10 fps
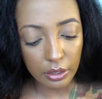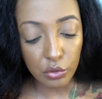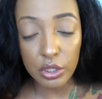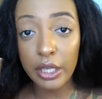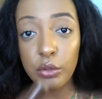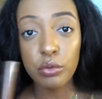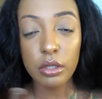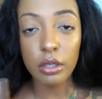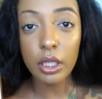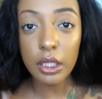usually I
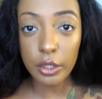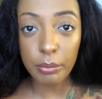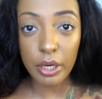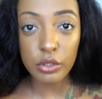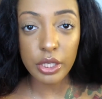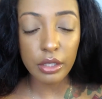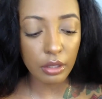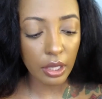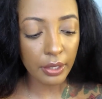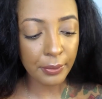use a clear brow
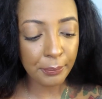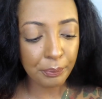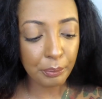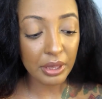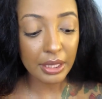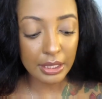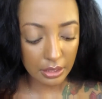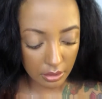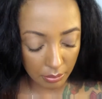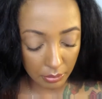gel, but
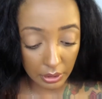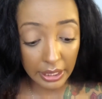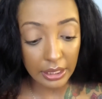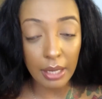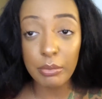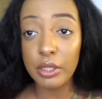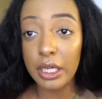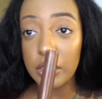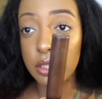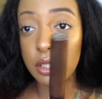lately I've been
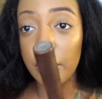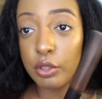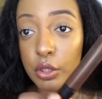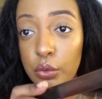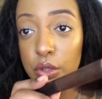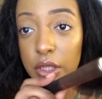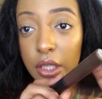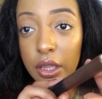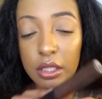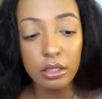actually loving
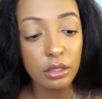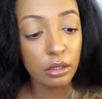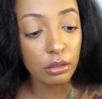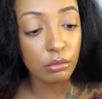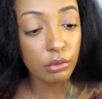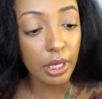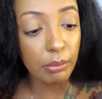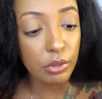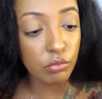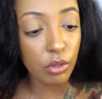using this. The
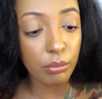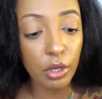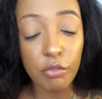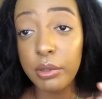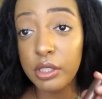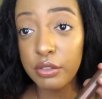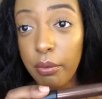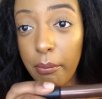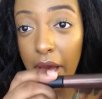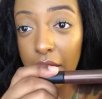name is rubbed off, but it's
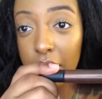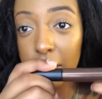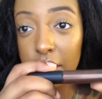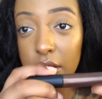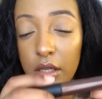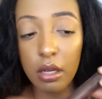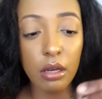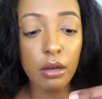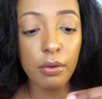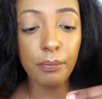from MAC. It's
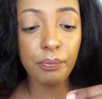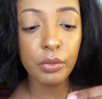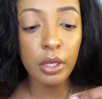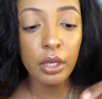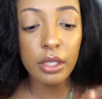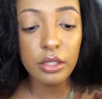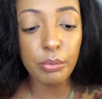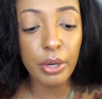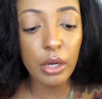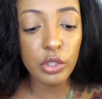a
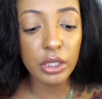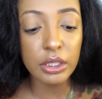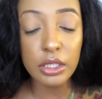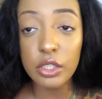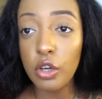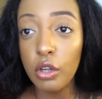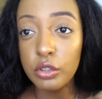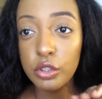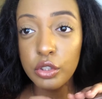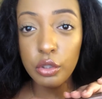brow gel and it's
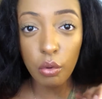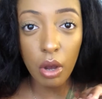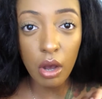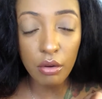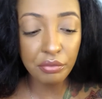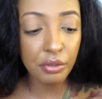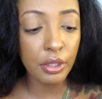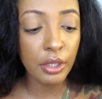called Show Off.